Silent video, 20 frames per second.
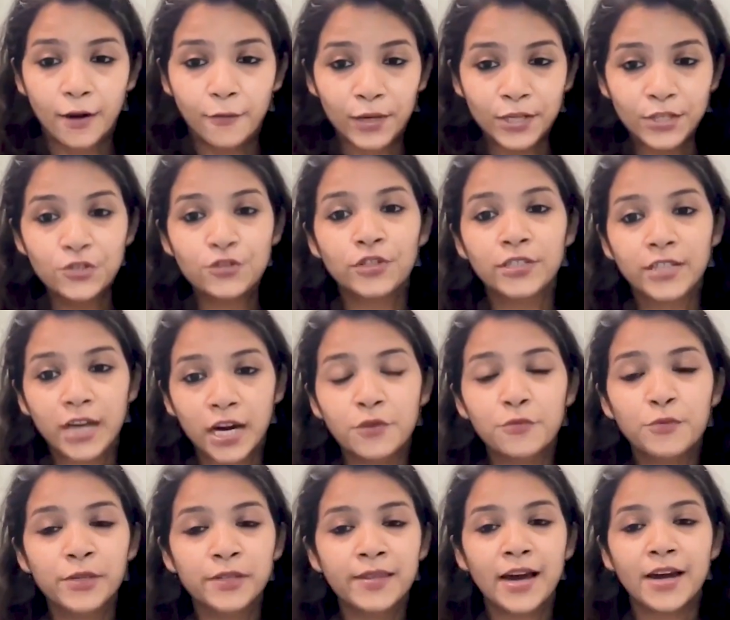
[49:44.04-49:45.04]
and once you're
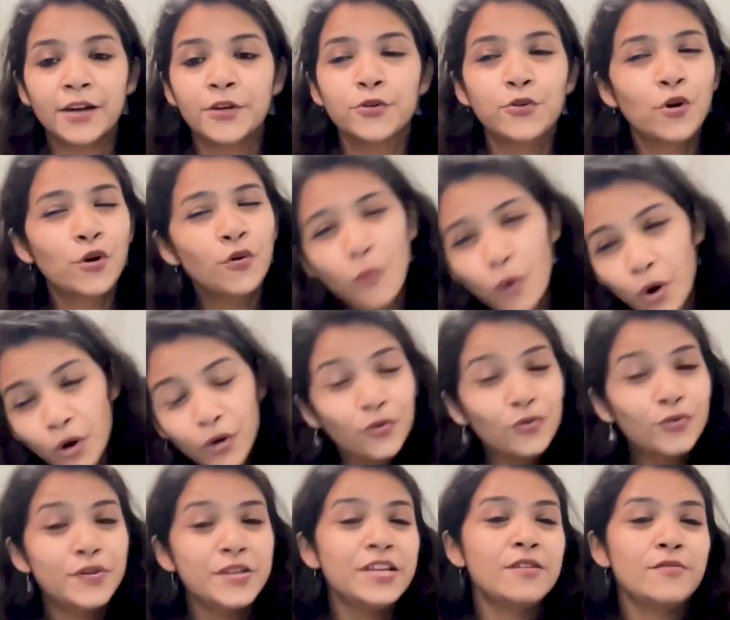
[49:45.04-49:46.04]
done with that, you don't want
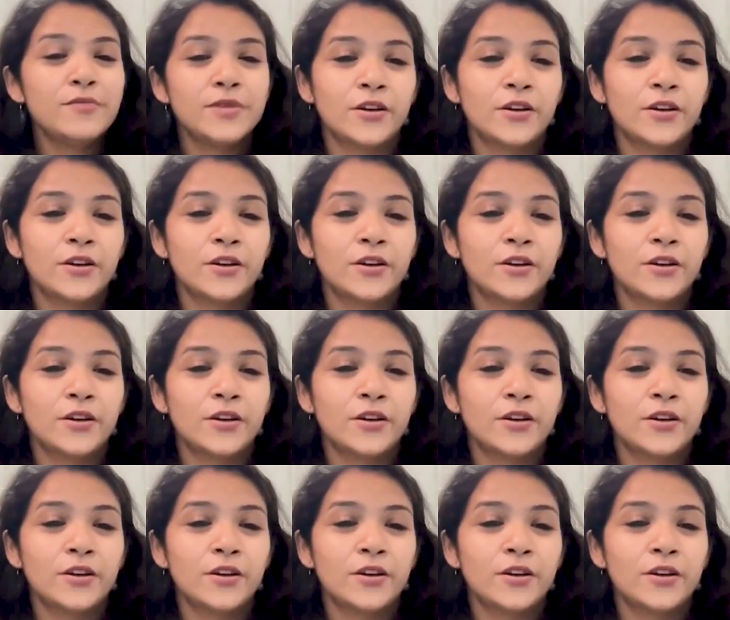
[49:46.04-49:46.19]
to deal